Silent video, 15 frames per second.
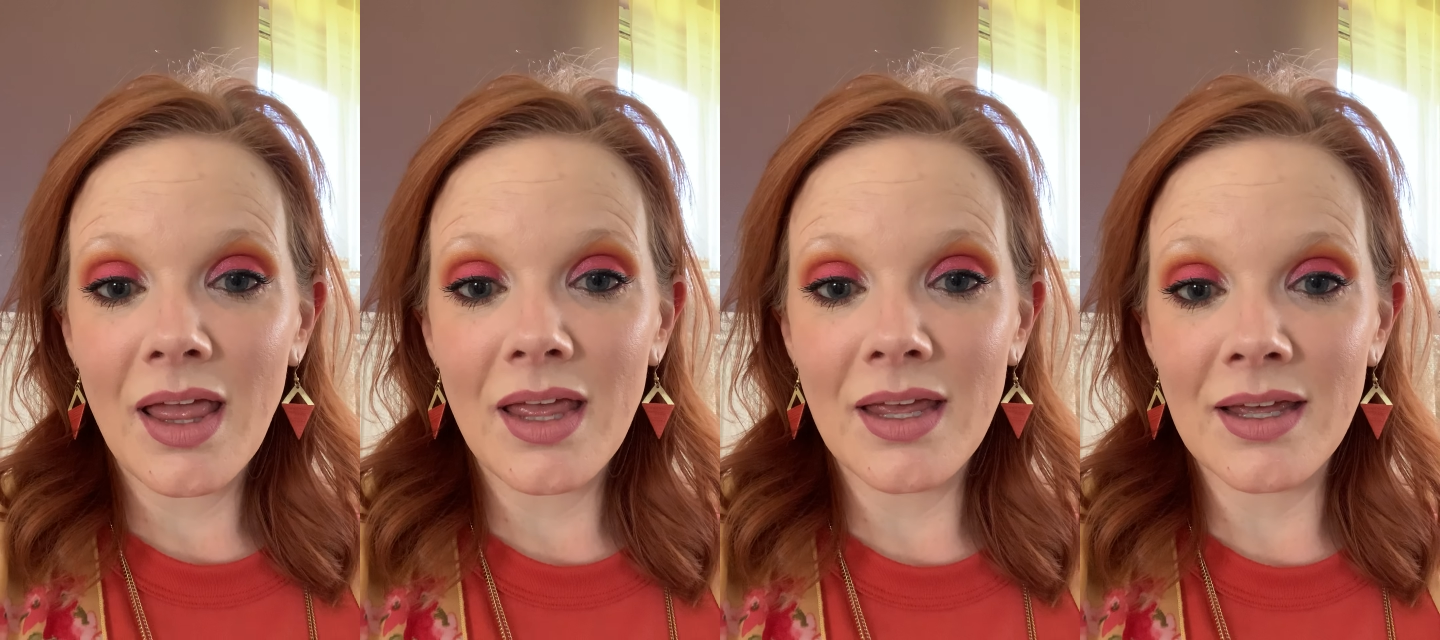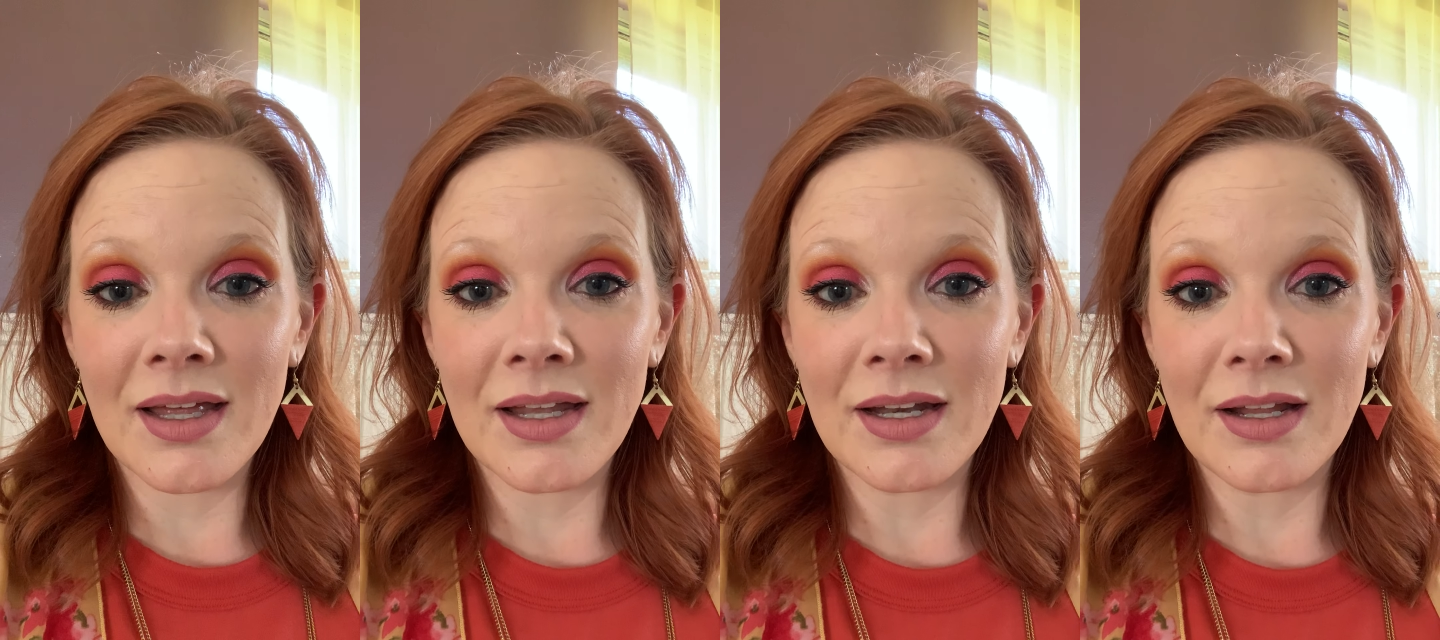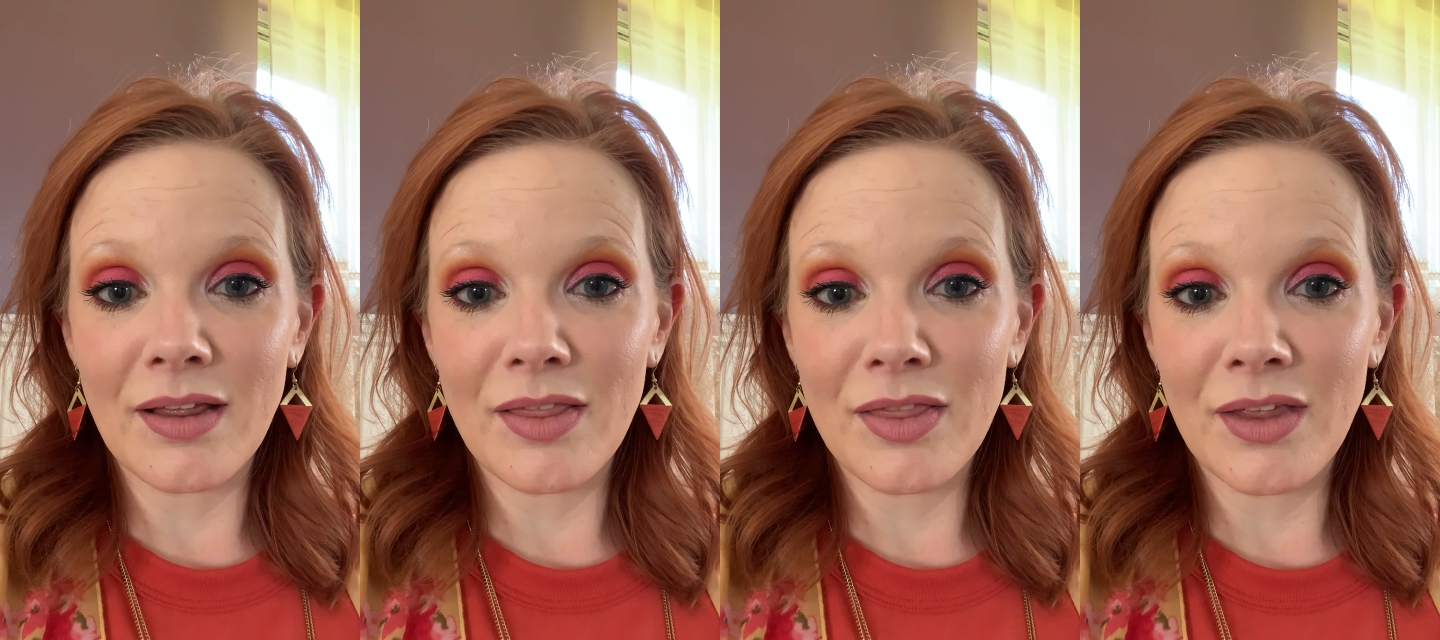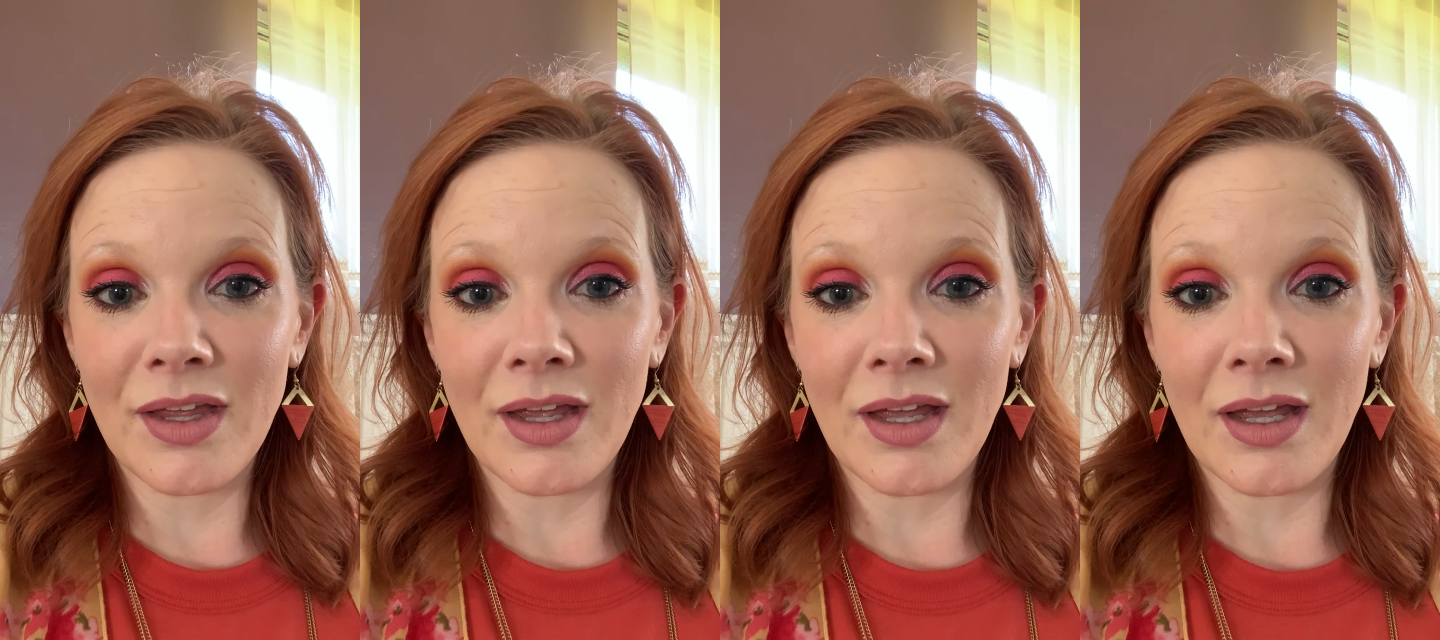in
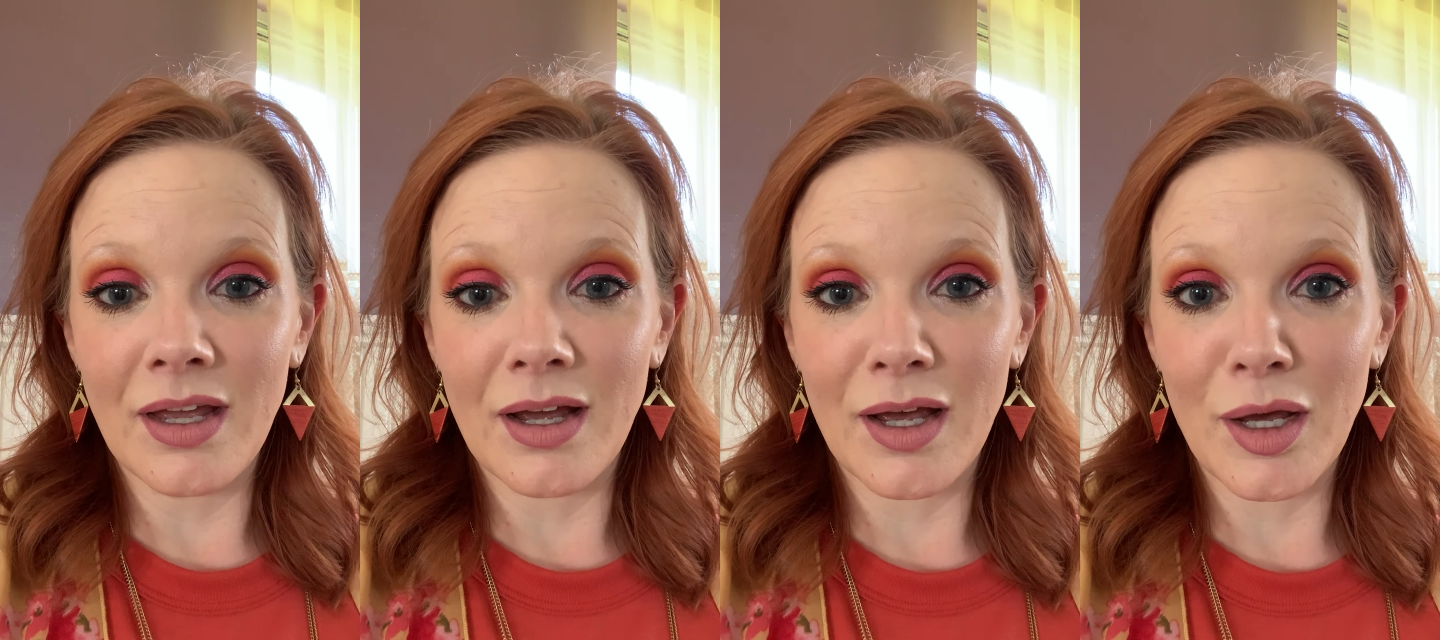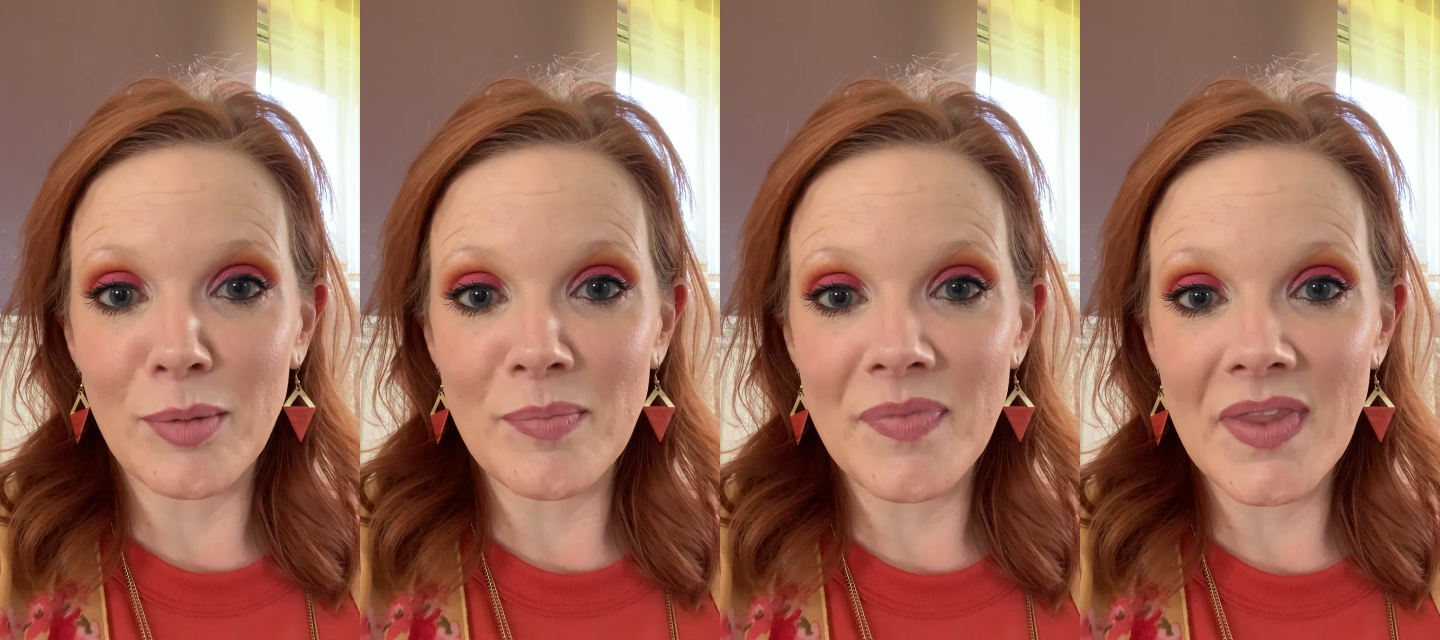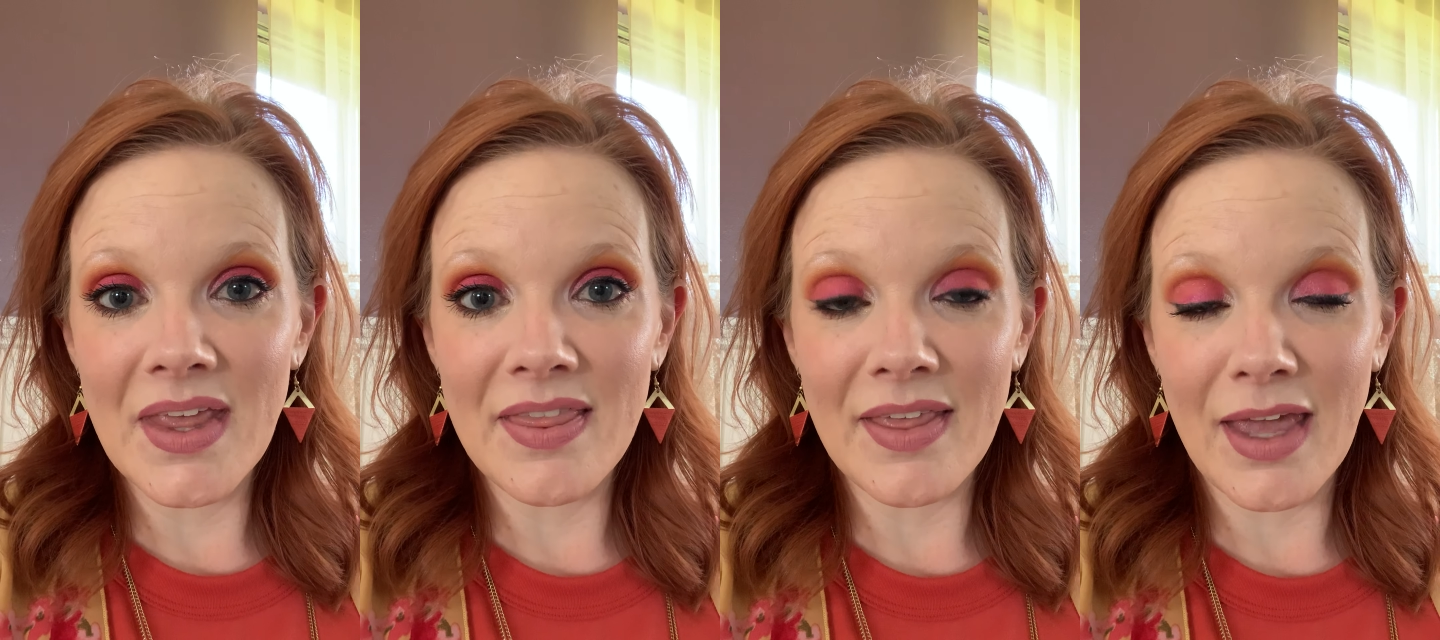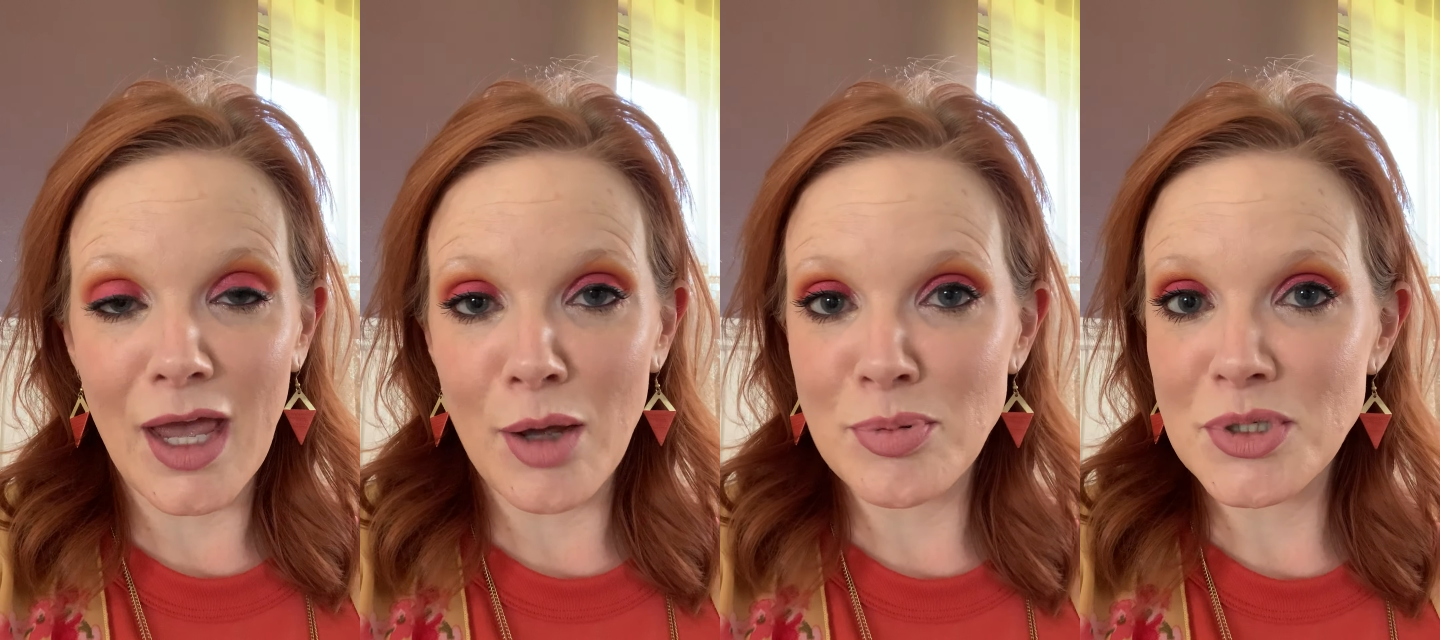the
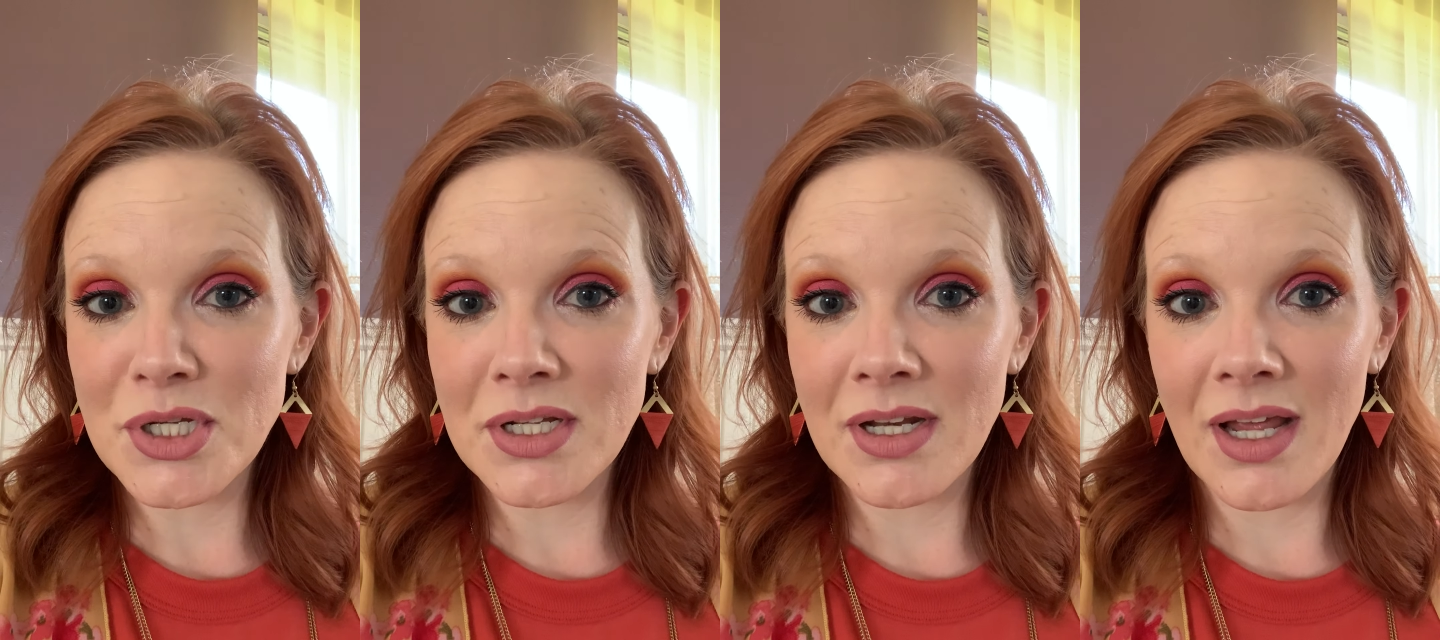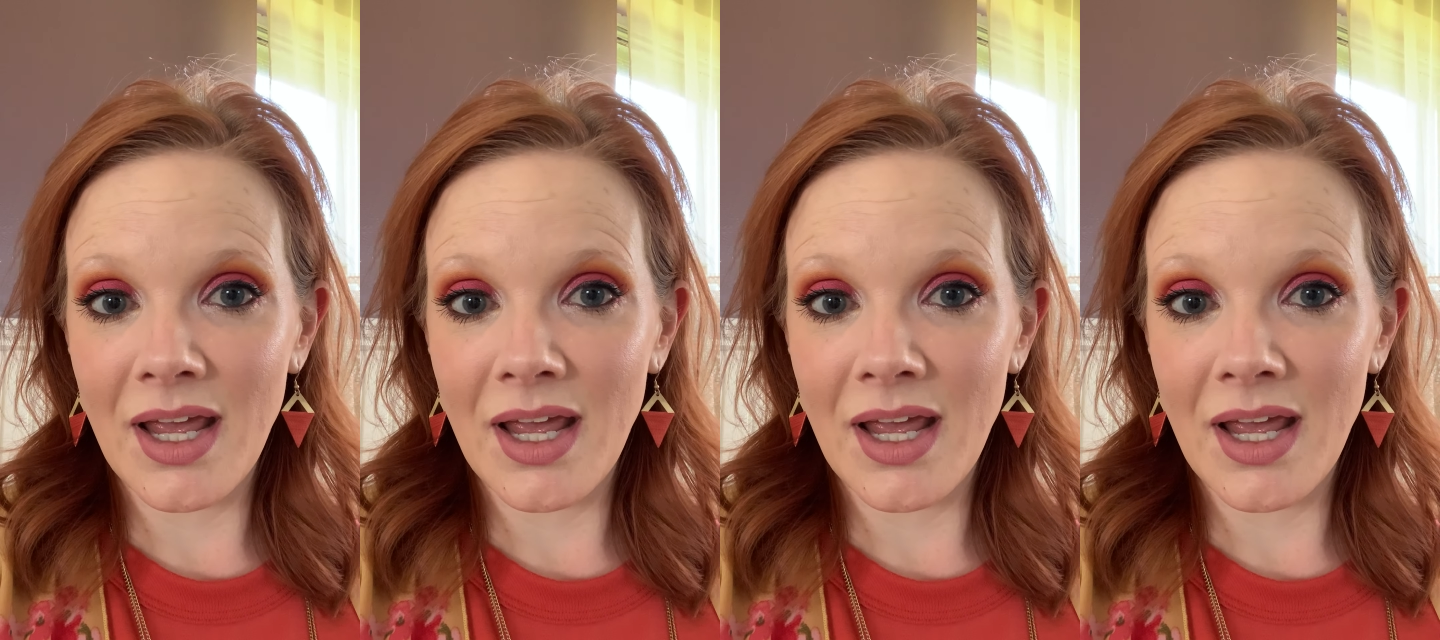caption.